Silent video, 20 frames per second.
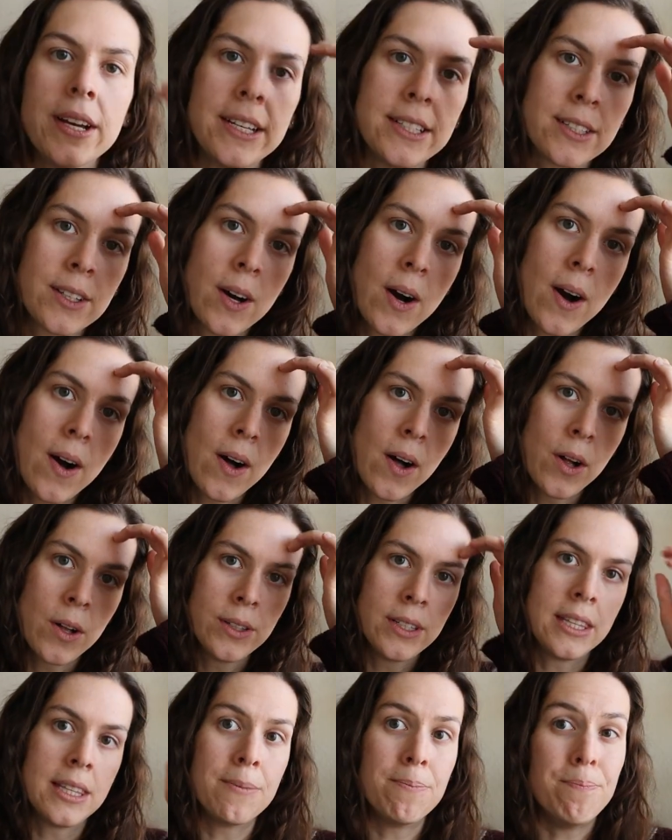is
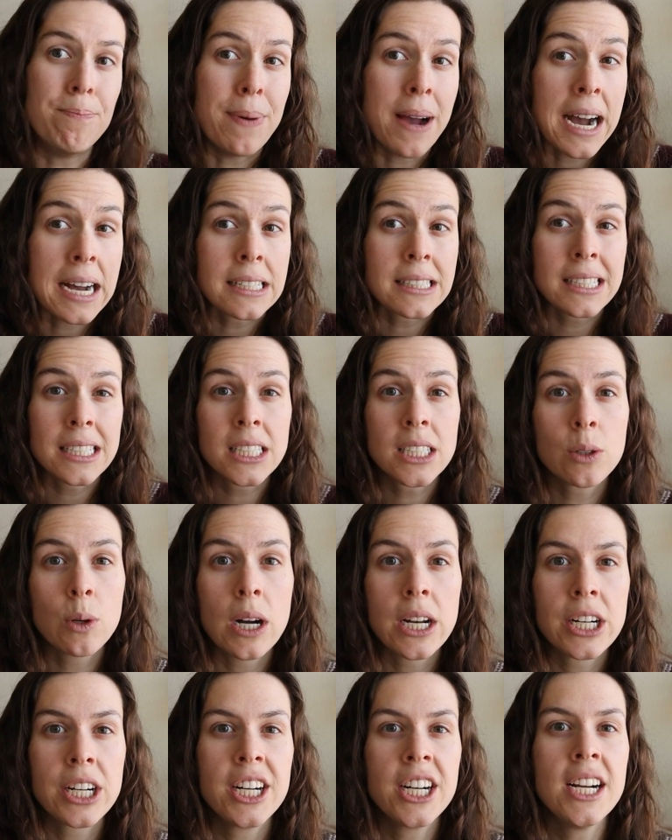called the basket
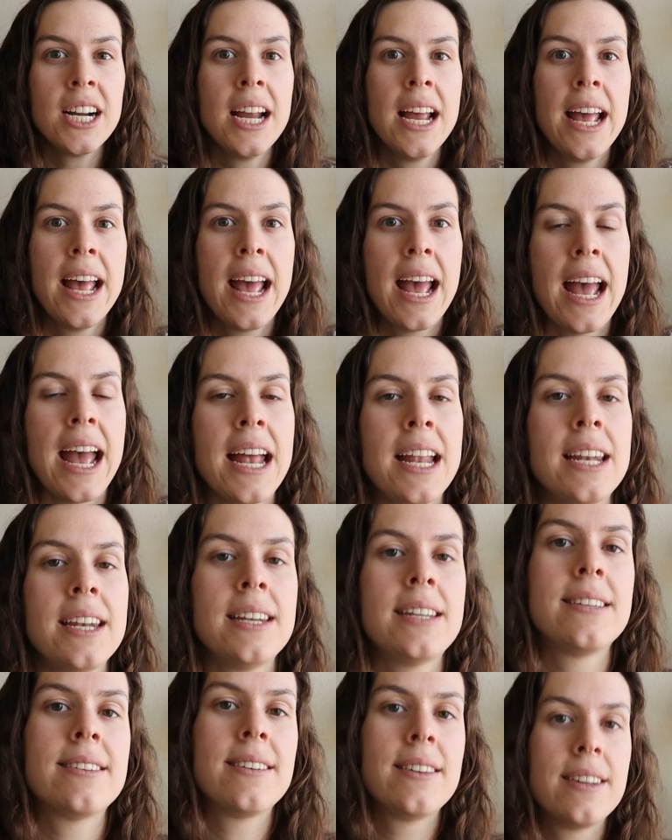sweater
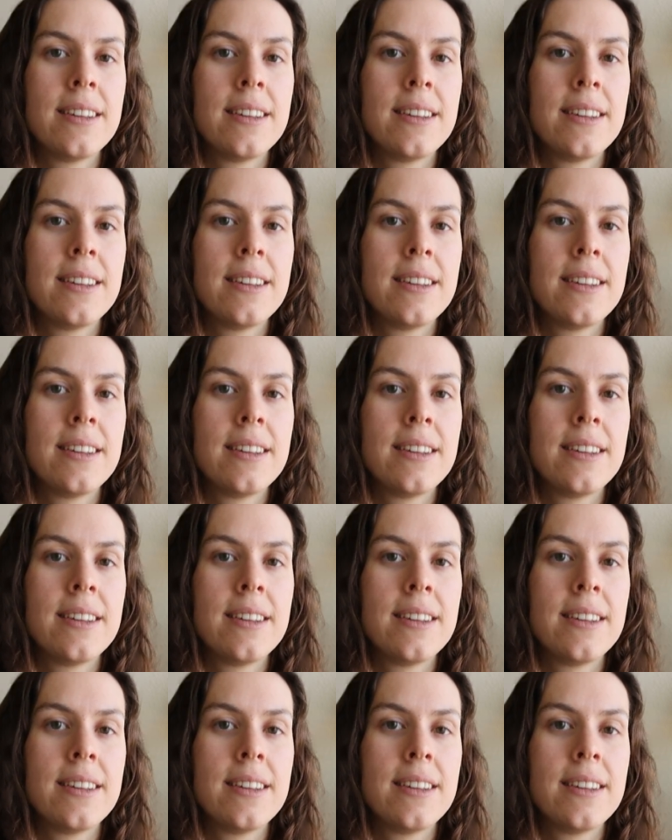and